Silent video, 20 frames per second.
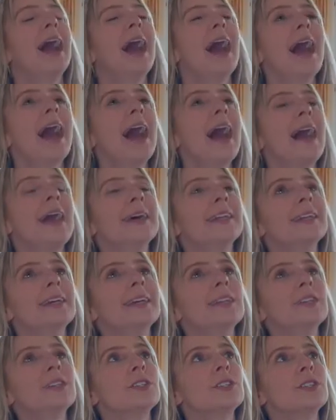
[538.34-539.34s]
And
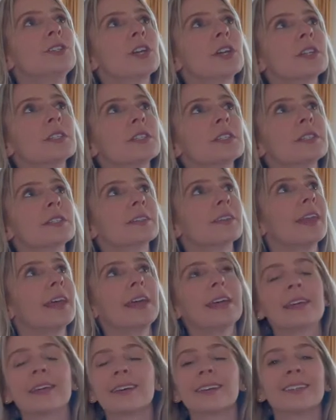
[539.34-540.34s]
just
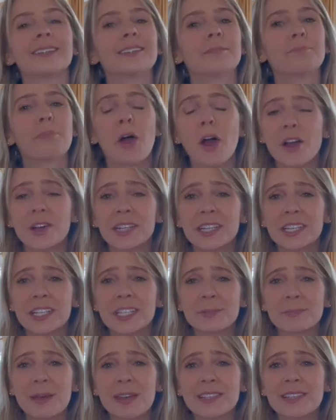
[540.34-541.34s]
like, parking
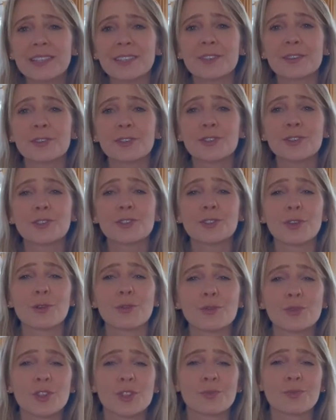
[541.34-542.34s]
spaces are
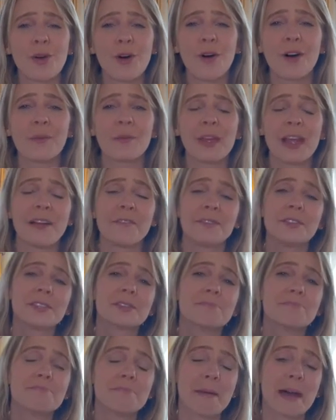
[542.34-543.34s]
so small, and we have this
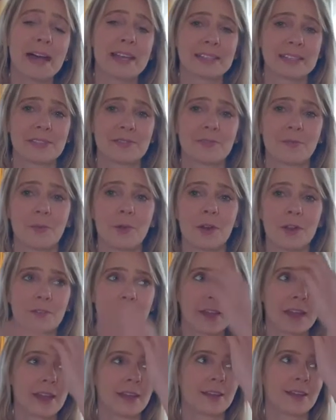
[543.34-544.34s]
massive work
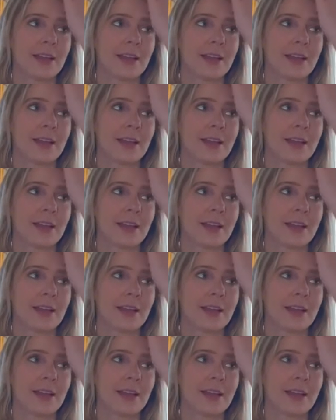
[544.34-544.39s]
van.